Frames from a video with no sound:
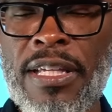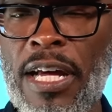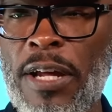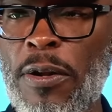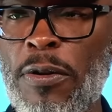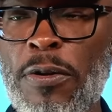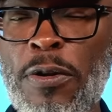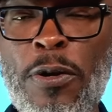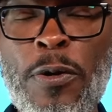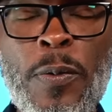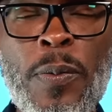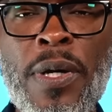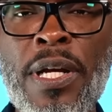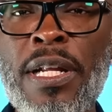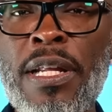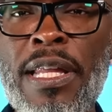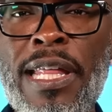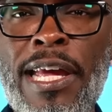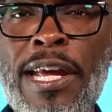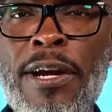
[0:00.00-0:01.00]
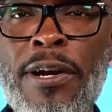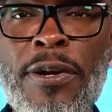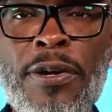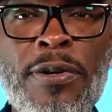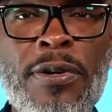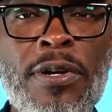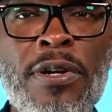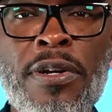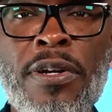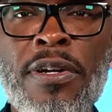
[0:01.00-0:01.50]
I don't know when
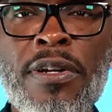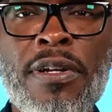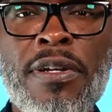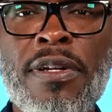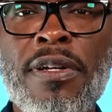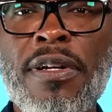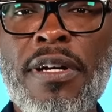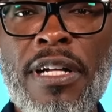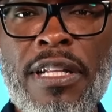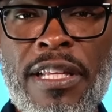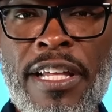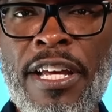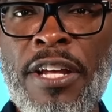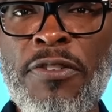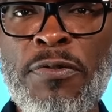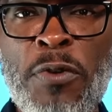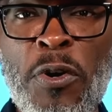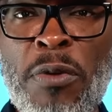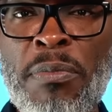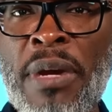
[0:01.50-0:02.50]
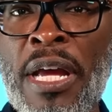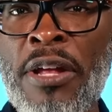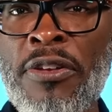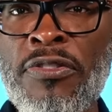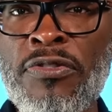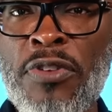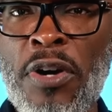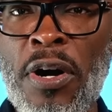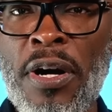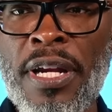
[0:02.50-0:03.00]
their alleged romance
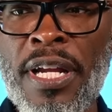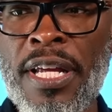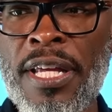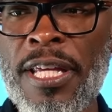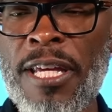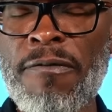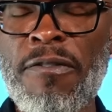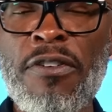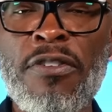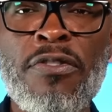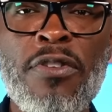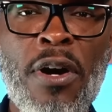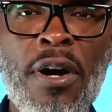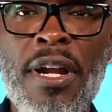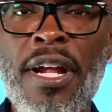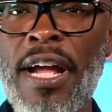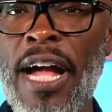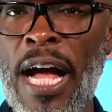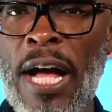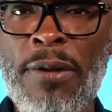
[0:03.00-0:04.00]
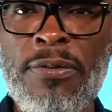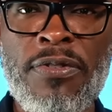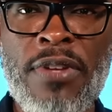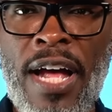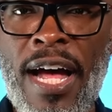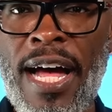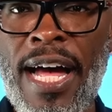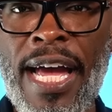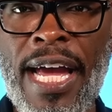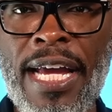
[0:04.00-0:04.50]
started, if it started
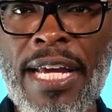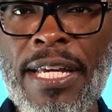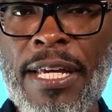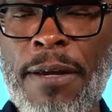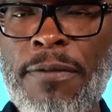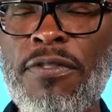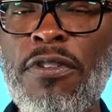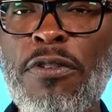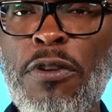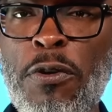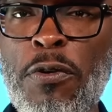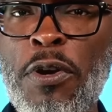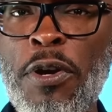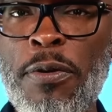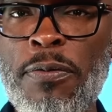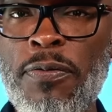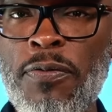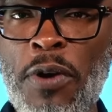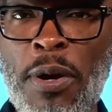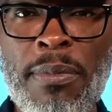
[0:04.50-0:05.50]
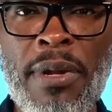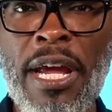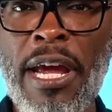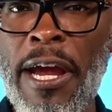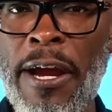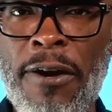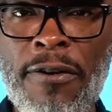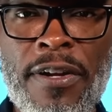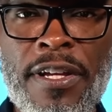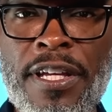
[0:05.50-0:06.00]
outside, if she knew him from the
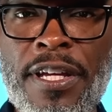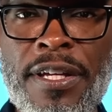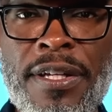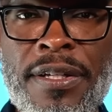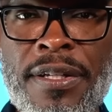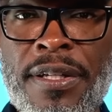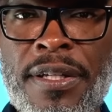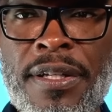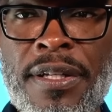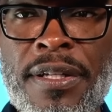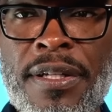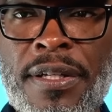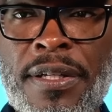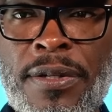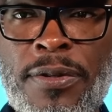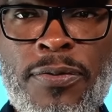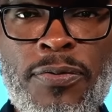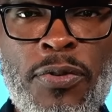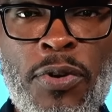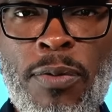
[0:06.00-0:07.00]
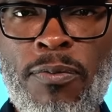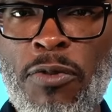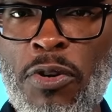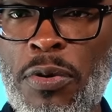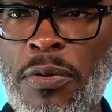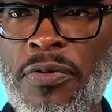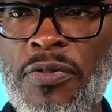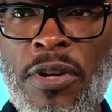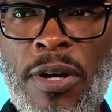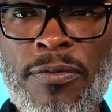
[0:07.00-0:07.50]
area, from
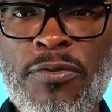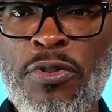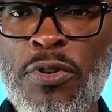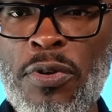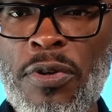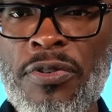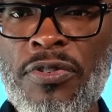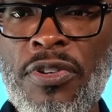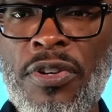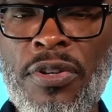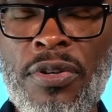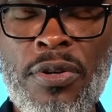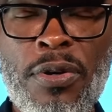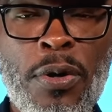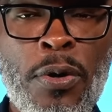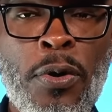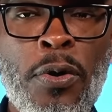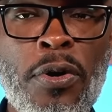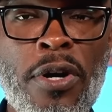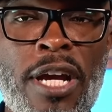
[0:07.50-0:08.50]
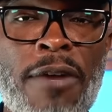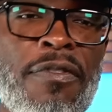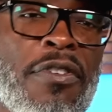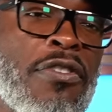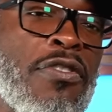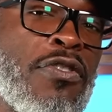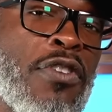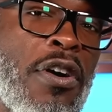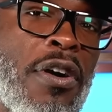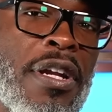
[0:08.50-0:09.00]
rural South Georgia, or if it
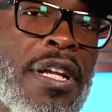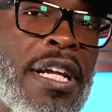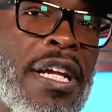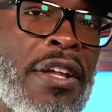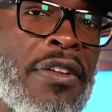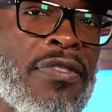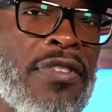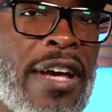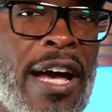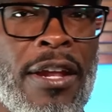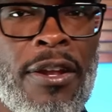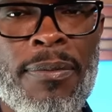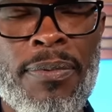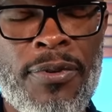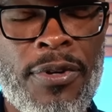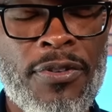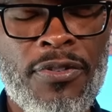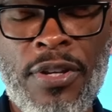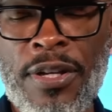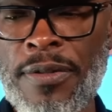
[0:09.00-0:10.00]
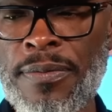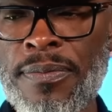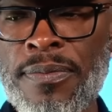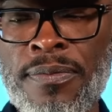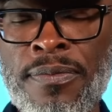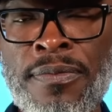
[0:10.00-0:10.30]
started inside the prison.